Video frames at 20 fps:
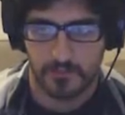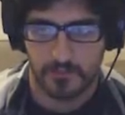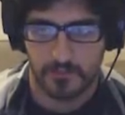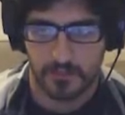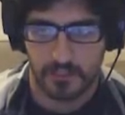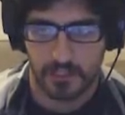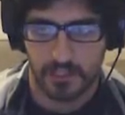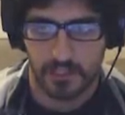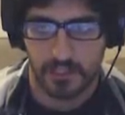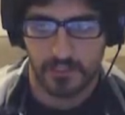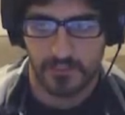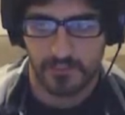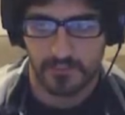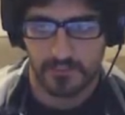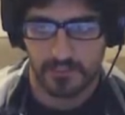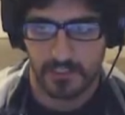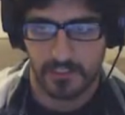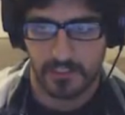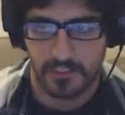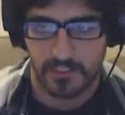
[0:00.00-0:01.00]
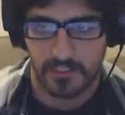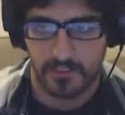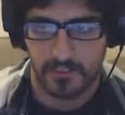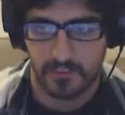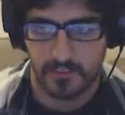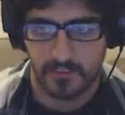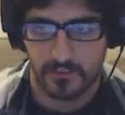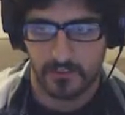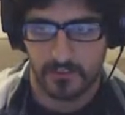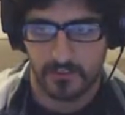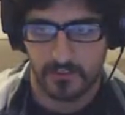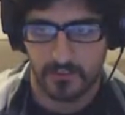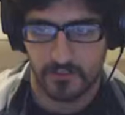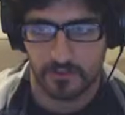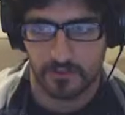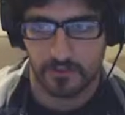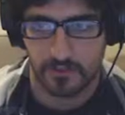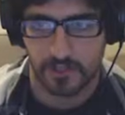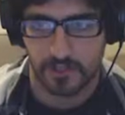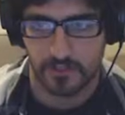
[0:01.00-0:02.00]
I decided to
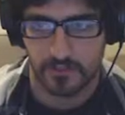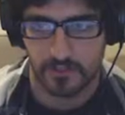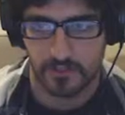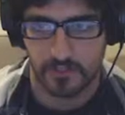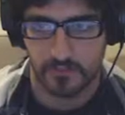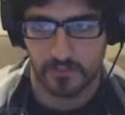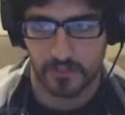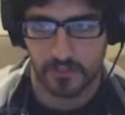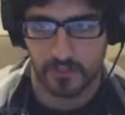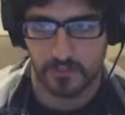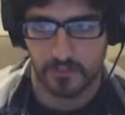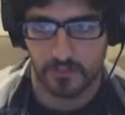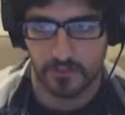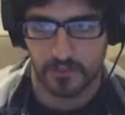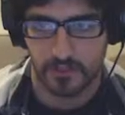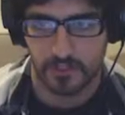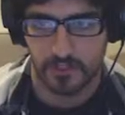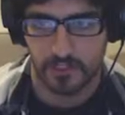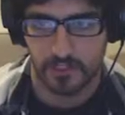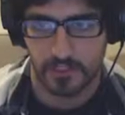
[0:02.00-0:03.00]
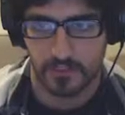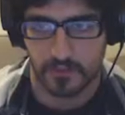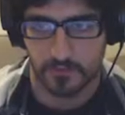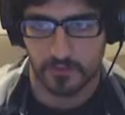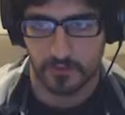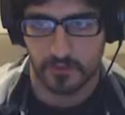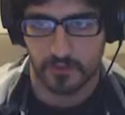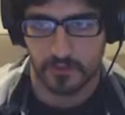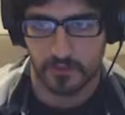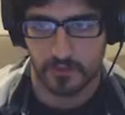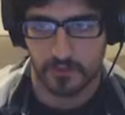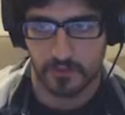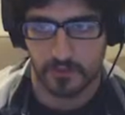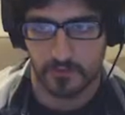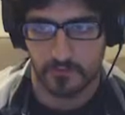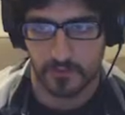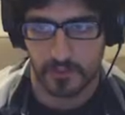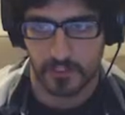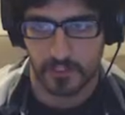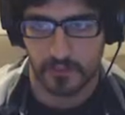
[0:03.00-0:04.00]
actually build a computer of my
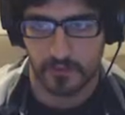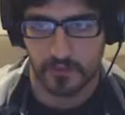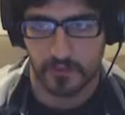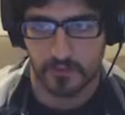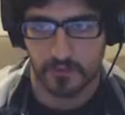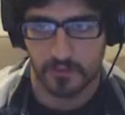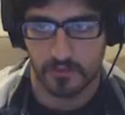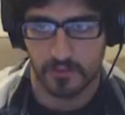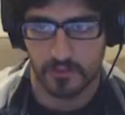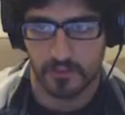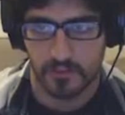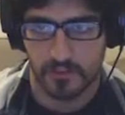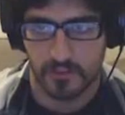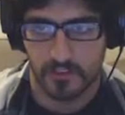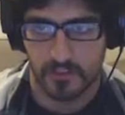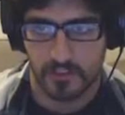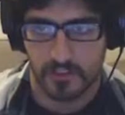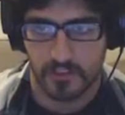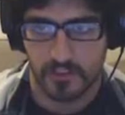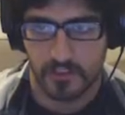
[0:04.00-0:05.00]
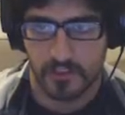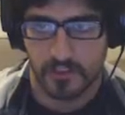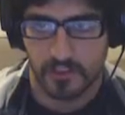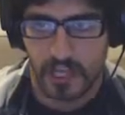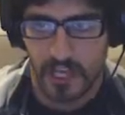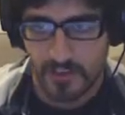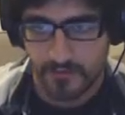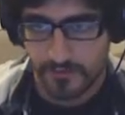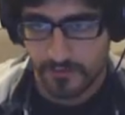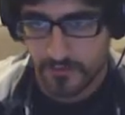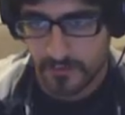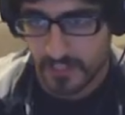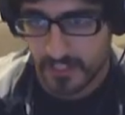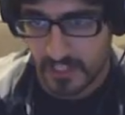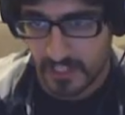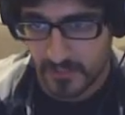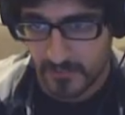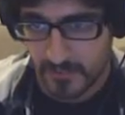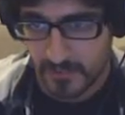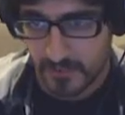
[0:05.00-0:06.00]
own, not for
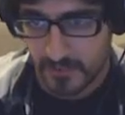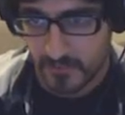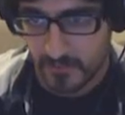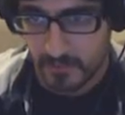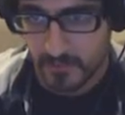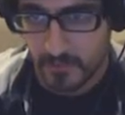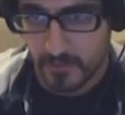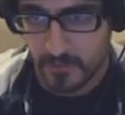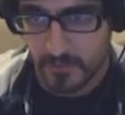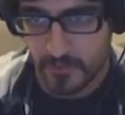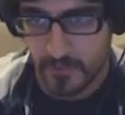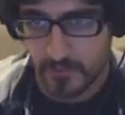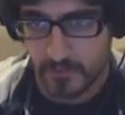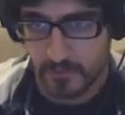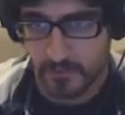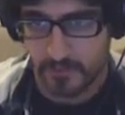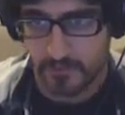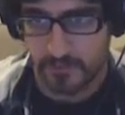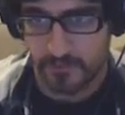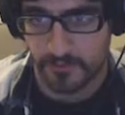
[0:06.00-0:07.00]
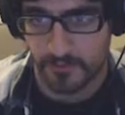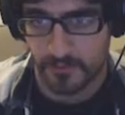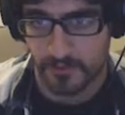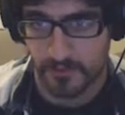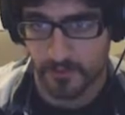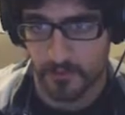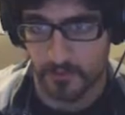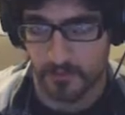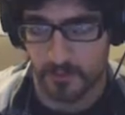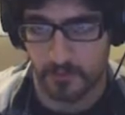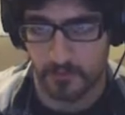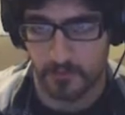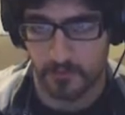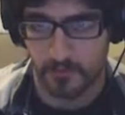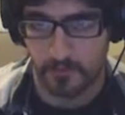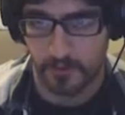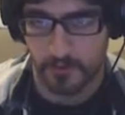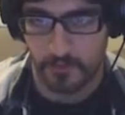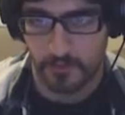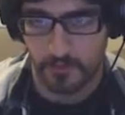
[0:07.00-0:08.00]
gaming, but for
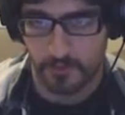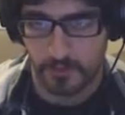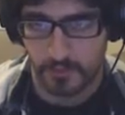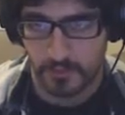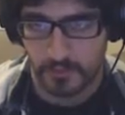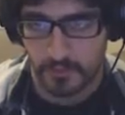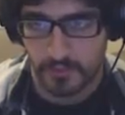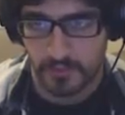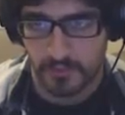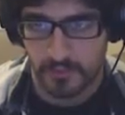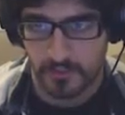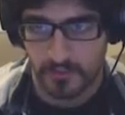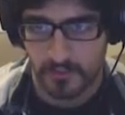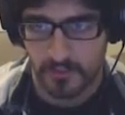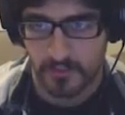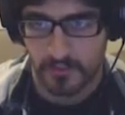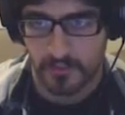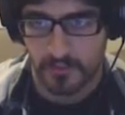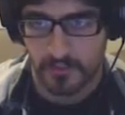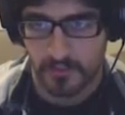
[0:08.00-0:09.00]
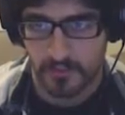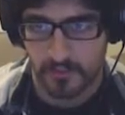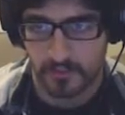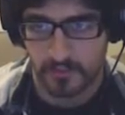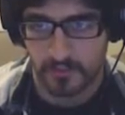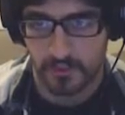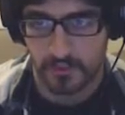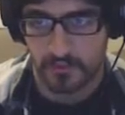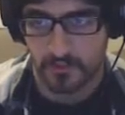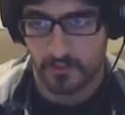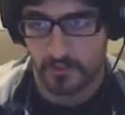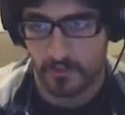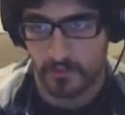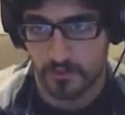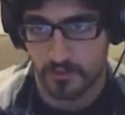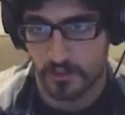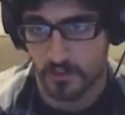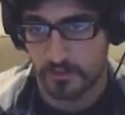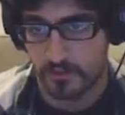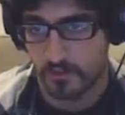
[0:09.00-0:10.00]
music, because I enjoy
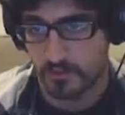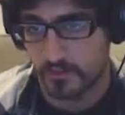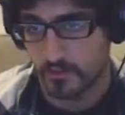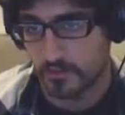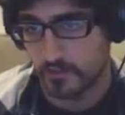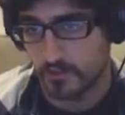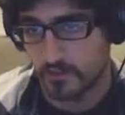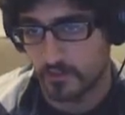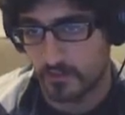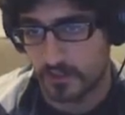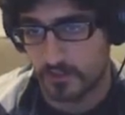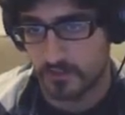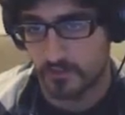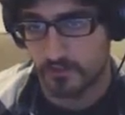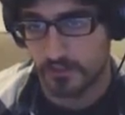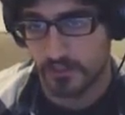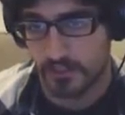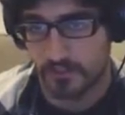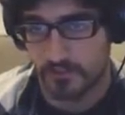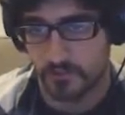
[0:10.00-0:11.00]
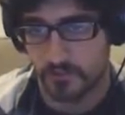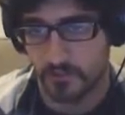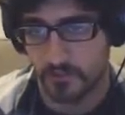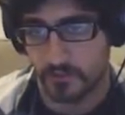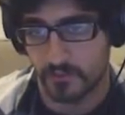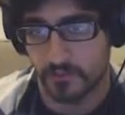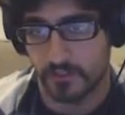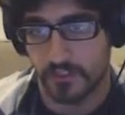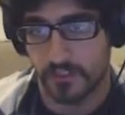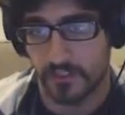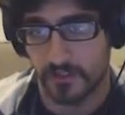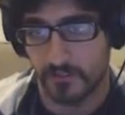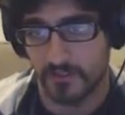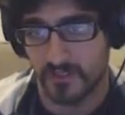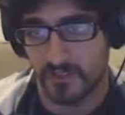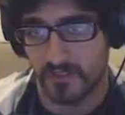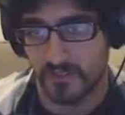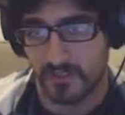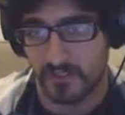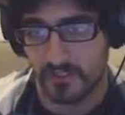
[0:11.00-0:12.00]
writing music
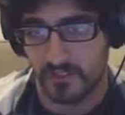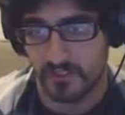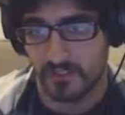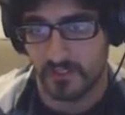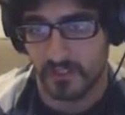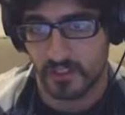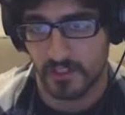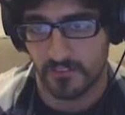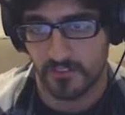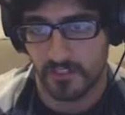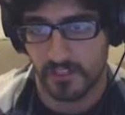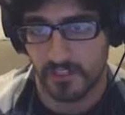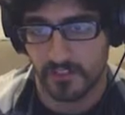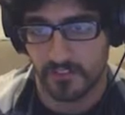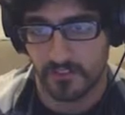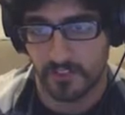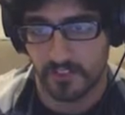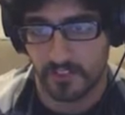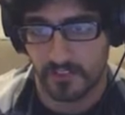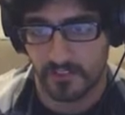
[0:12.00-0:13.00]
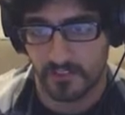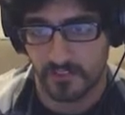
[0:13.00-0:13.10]
every now and then.